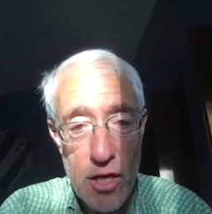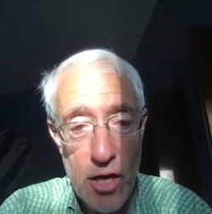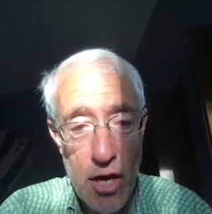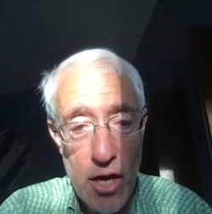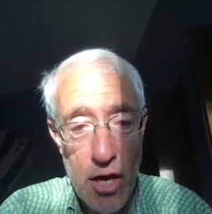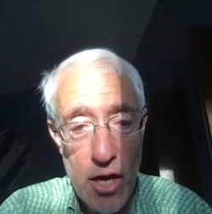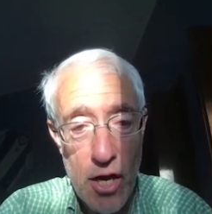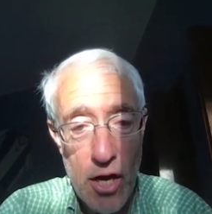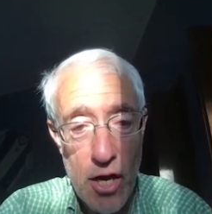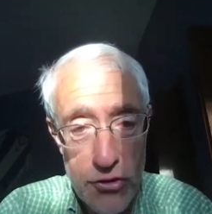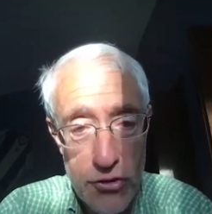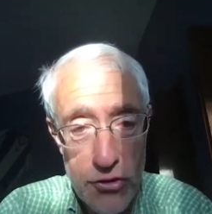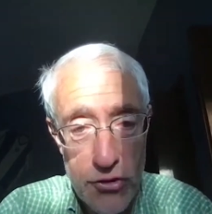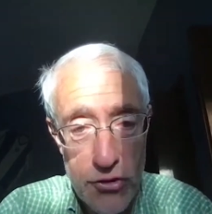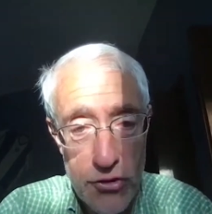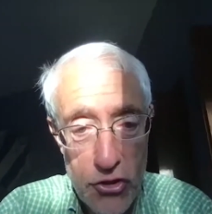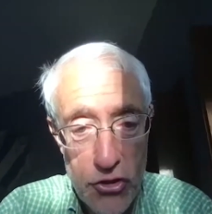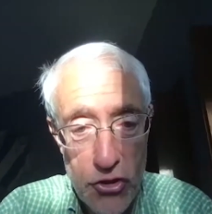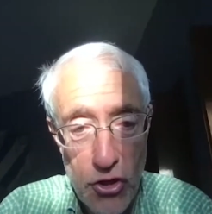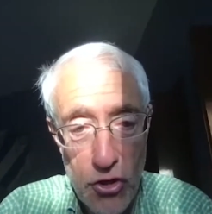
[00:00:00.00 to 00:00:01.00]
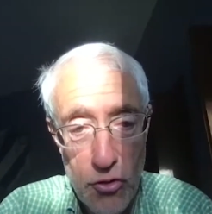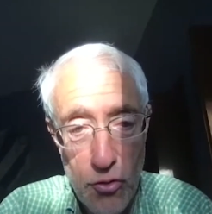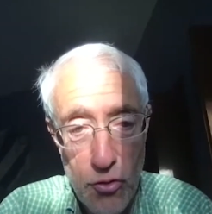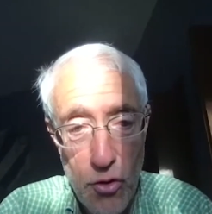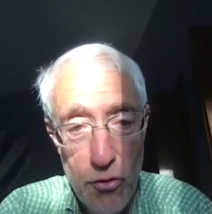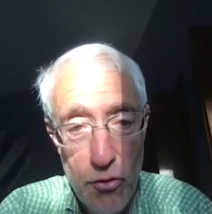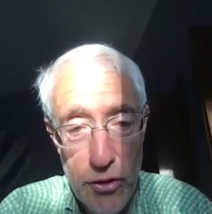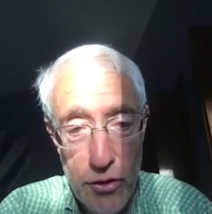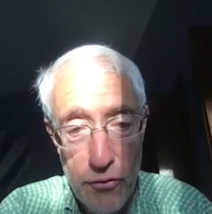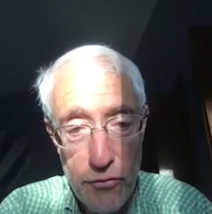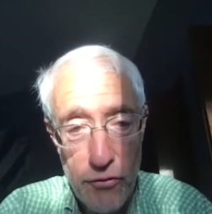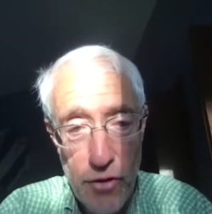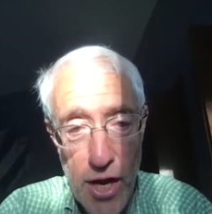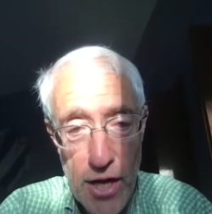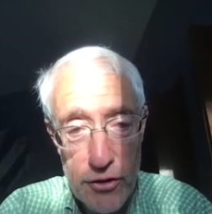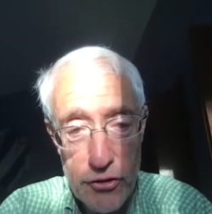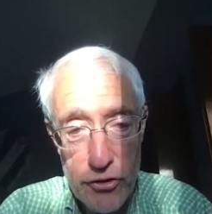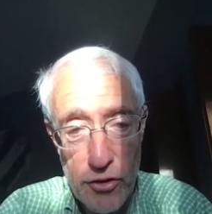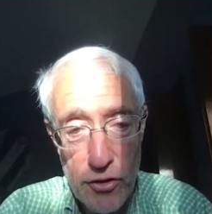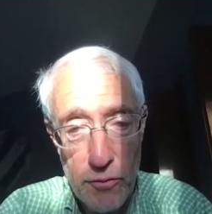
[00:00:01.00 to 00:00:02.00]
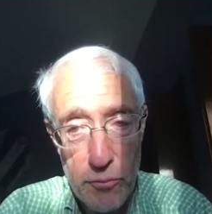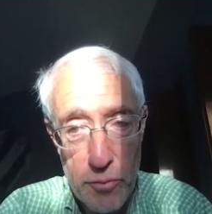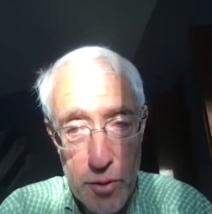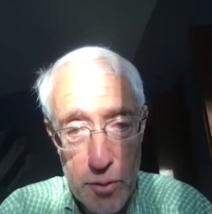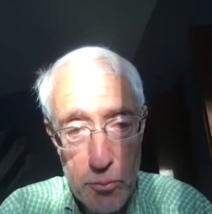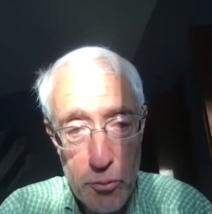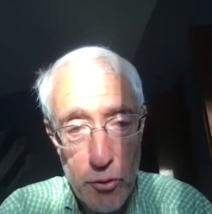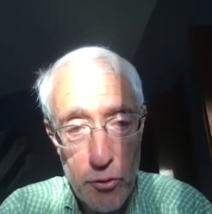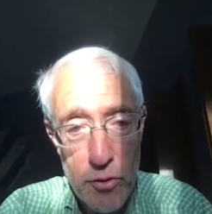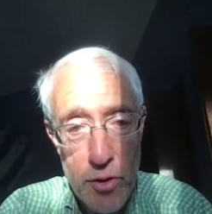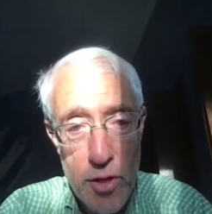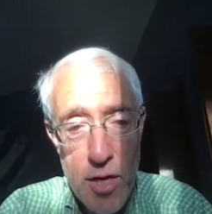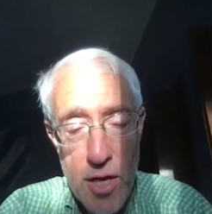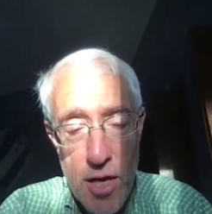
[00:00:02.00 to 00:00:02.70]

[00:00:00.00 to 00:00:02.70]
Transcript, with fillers: Other studies show only a fraction of people.